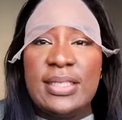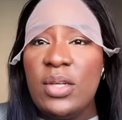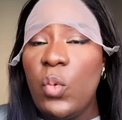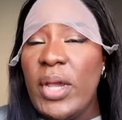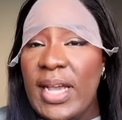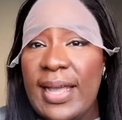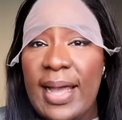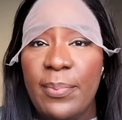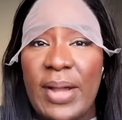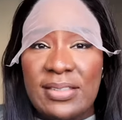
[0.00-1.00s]
The wig
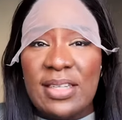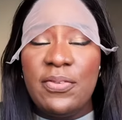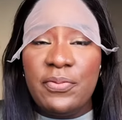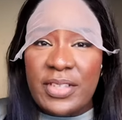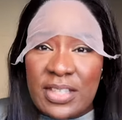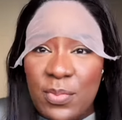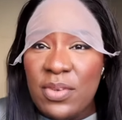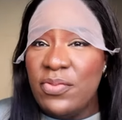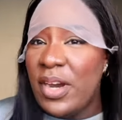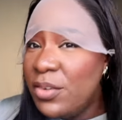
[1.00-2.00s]
cap actually fits me
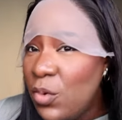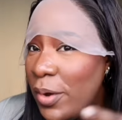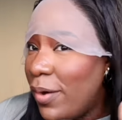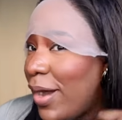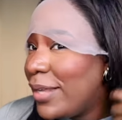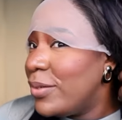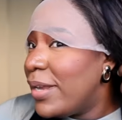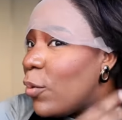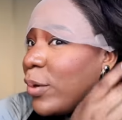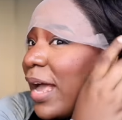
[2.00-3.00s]
very well. I don't
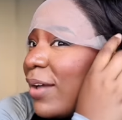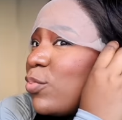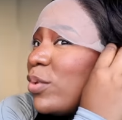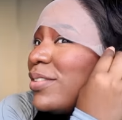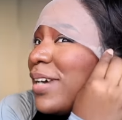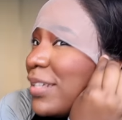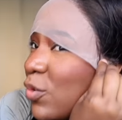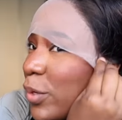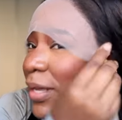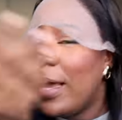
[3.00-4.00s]
like when I have to be
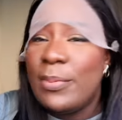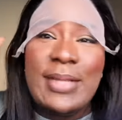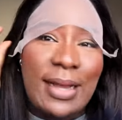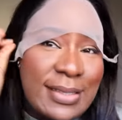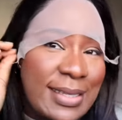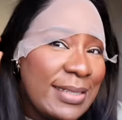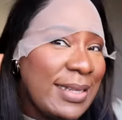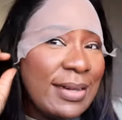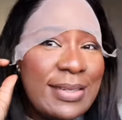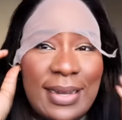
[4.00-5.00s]
dragging wig cap down here.
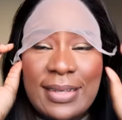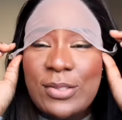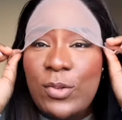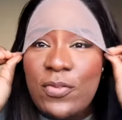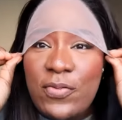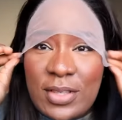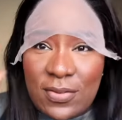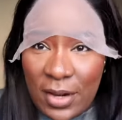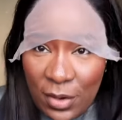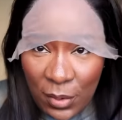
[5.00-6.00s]
Like, this one fits
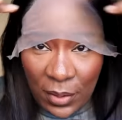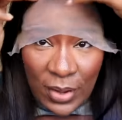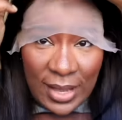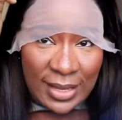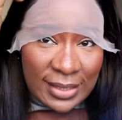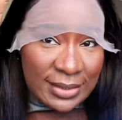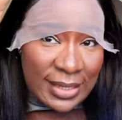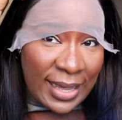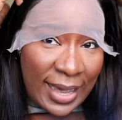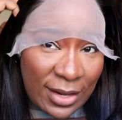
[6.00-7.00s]
very well.
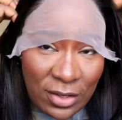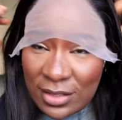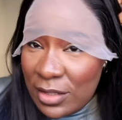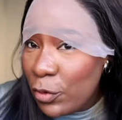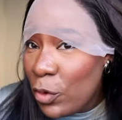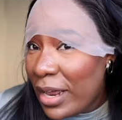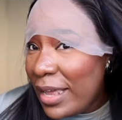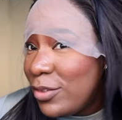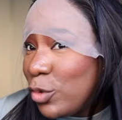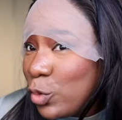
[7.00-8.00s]
The hair doesn't even look like I
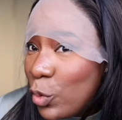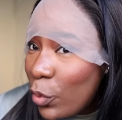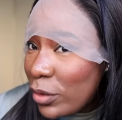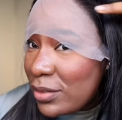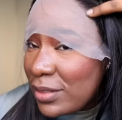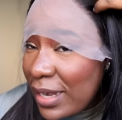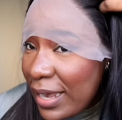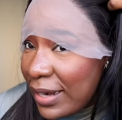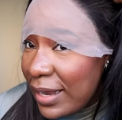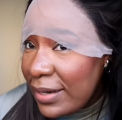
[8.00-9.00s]
need to do much. The
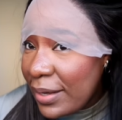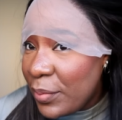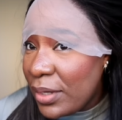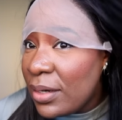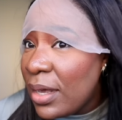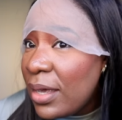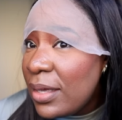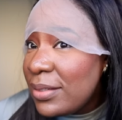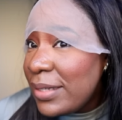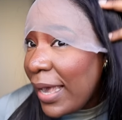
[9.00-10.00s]

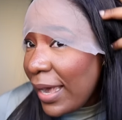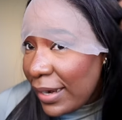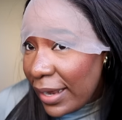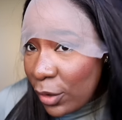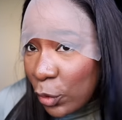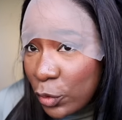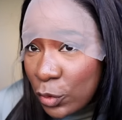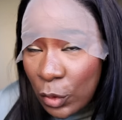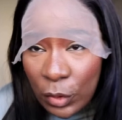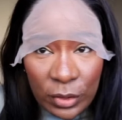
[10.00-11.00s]
hairline looks
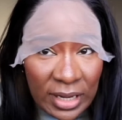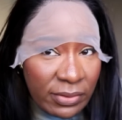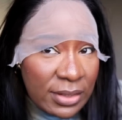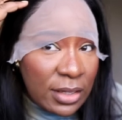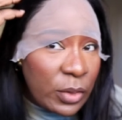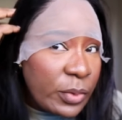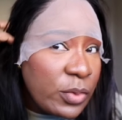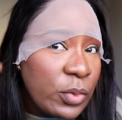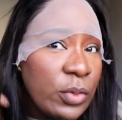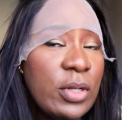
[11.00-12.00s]
good. Everything
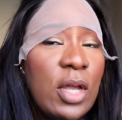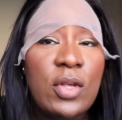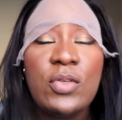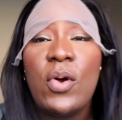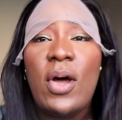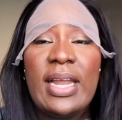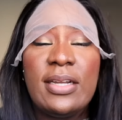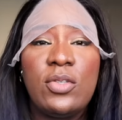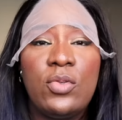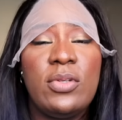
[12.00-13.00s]
looks good. So all I
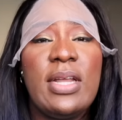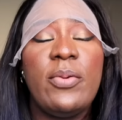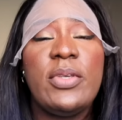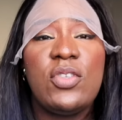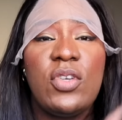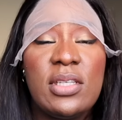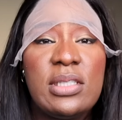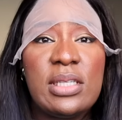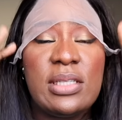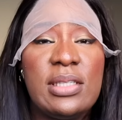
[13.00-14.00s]
need to do now is
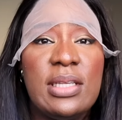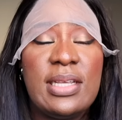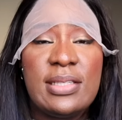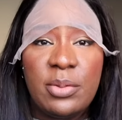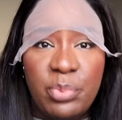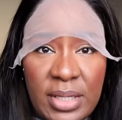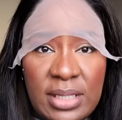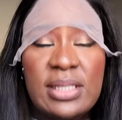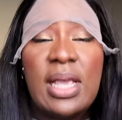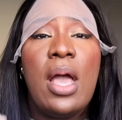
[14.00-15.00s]
just tint the lace a
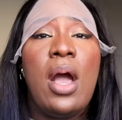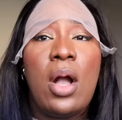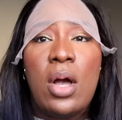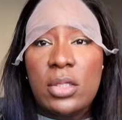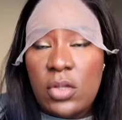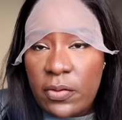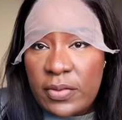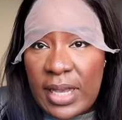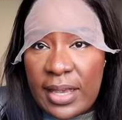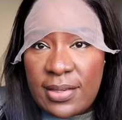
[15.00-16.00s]
bit, cut off
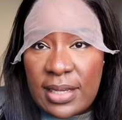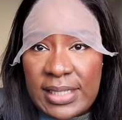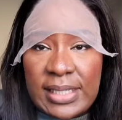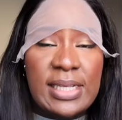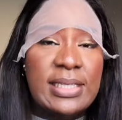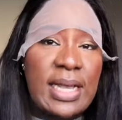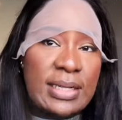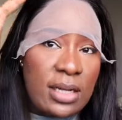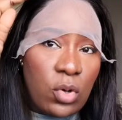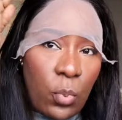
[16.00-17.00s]
the excess lace, and
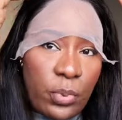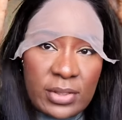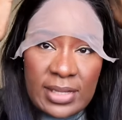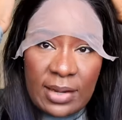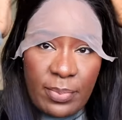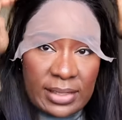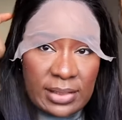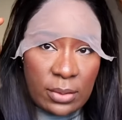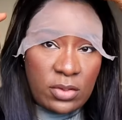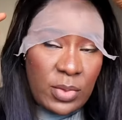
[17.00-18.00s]
then open side
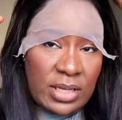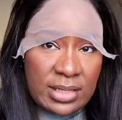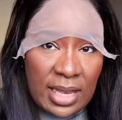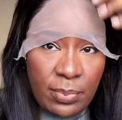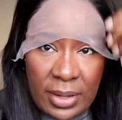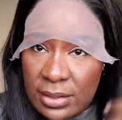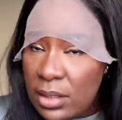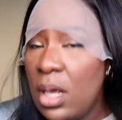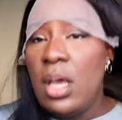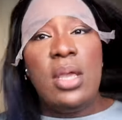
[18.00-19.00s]
parting. I want to make it side
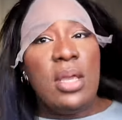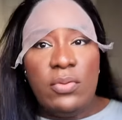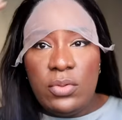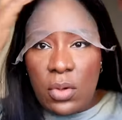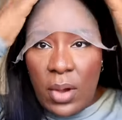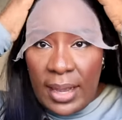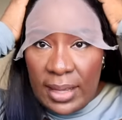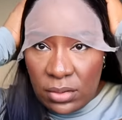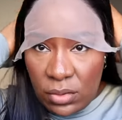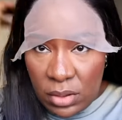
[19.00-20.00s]
parting, even though I
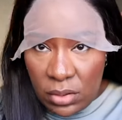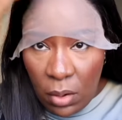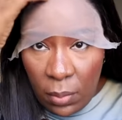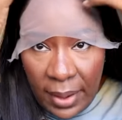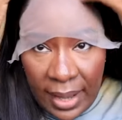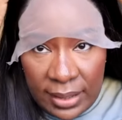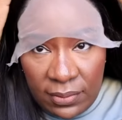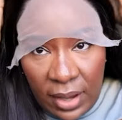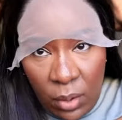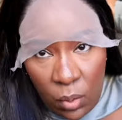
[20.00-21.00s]
can do it all back
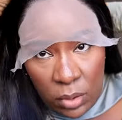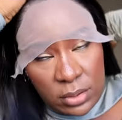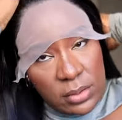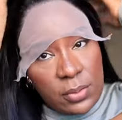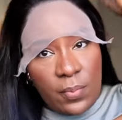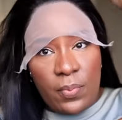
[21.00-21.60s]
if I want.